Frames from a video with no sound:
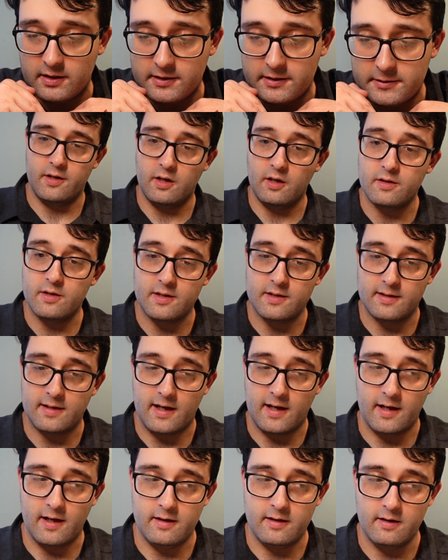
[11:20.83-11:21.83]
The other
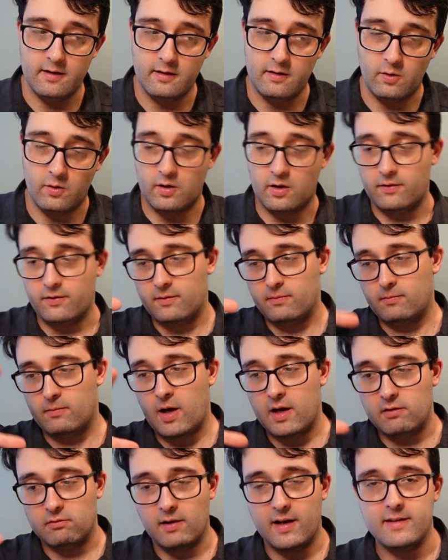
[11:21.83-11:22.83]
side, or on
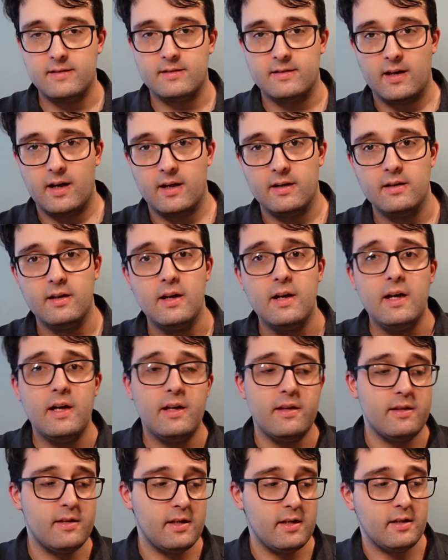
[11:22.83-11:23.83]
my right side,
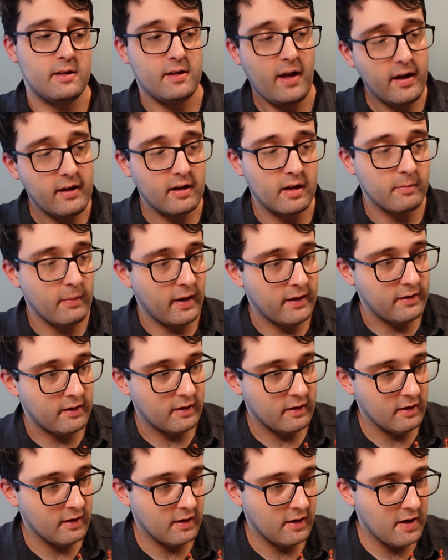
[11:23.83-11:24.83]
the tank
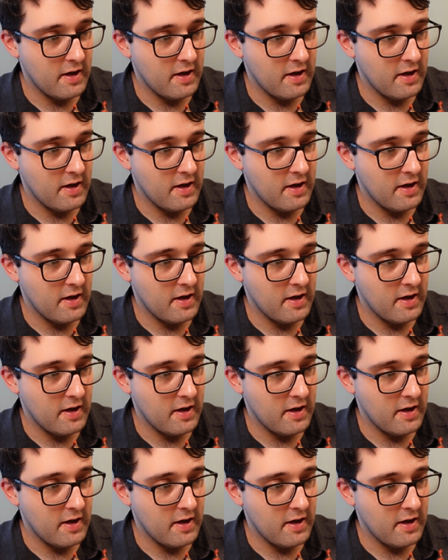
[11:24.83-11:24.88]
commander